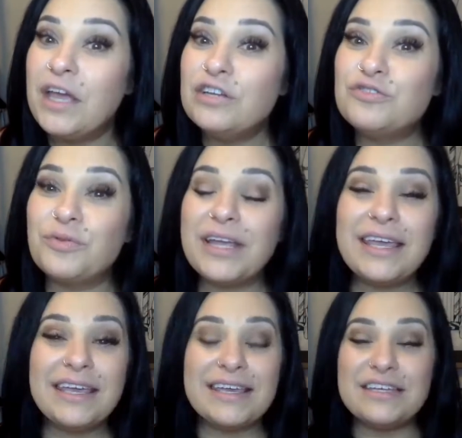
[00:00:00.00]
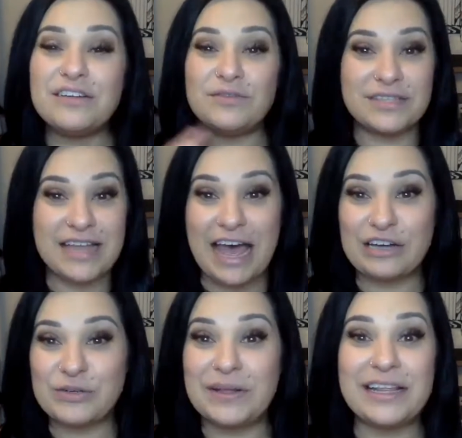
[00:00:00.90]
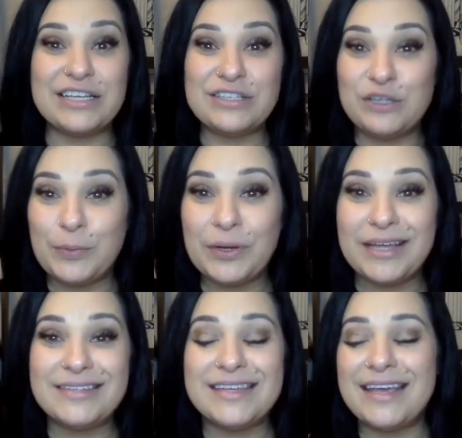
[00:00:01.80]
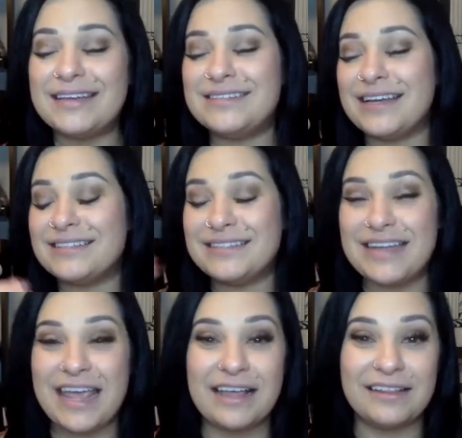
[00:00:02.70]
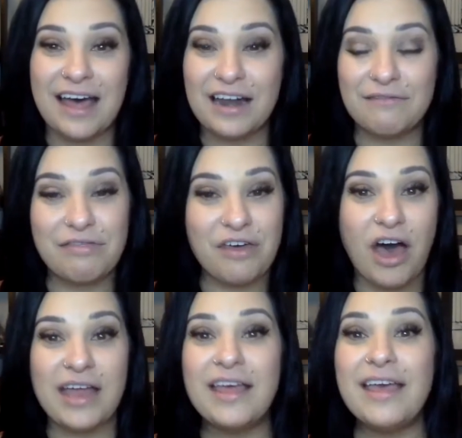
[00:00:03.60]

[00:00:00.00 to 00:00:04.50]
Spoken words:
drinking ketones is actually super easy. It doesn't take a lot of thought.